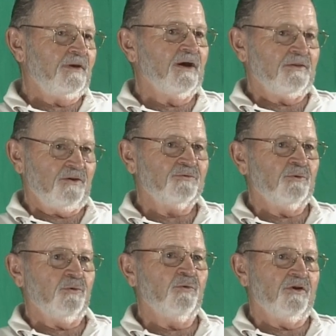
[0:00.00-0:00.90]
yeah, that's
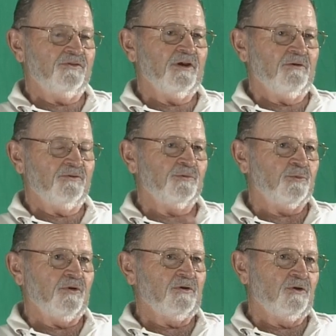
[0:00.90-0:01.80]
where it was. That was the
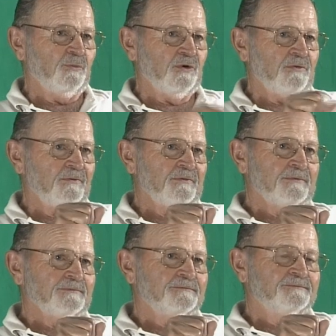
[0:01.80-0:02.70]
Point Loma.
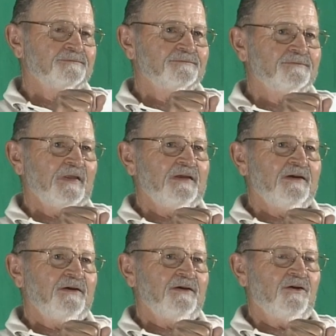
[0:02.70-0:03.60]

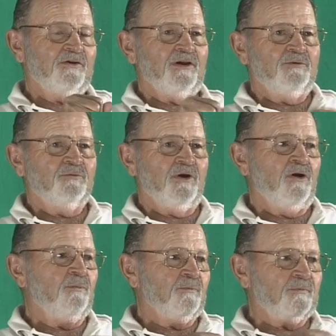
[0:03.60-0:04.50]
Yeah. Okay,
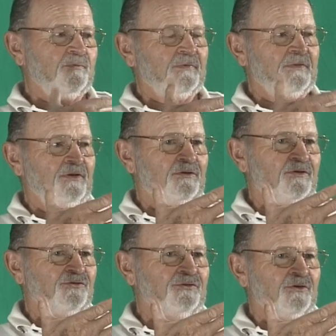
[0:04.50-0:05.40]
well, they,
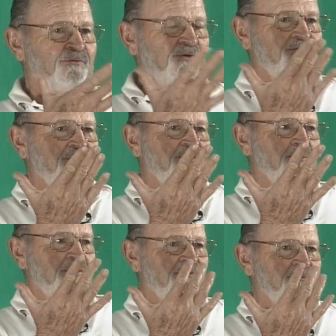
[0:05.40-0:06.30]
they, the first six
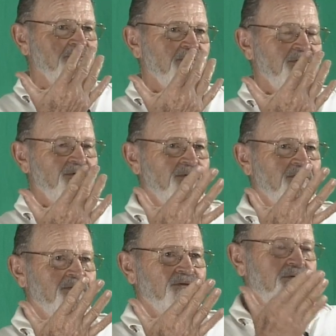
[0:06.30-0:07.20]
weeks, you
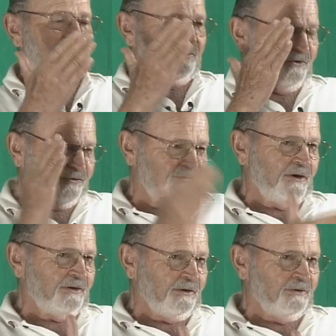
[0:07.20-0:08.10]
know, we just
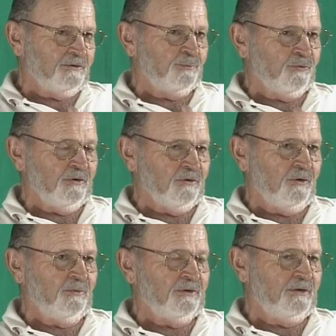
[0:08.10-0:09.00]
checked into Point
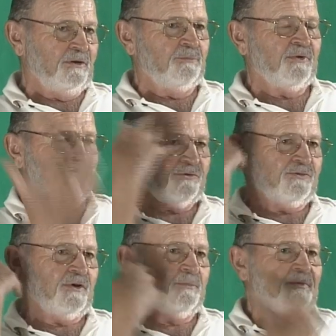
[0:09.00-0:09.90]
Loma, and then they bussed
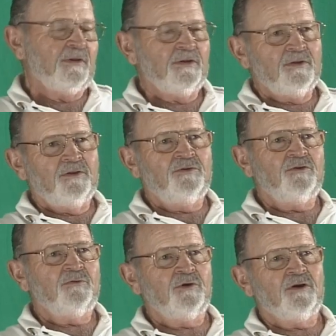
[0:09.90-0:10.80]
us up
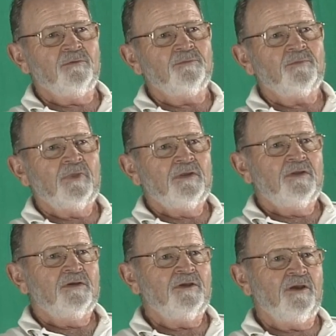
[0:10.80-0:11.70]
to uh,
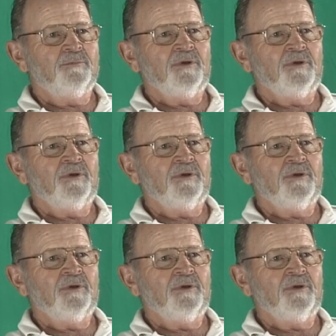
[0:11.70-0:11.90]
Camp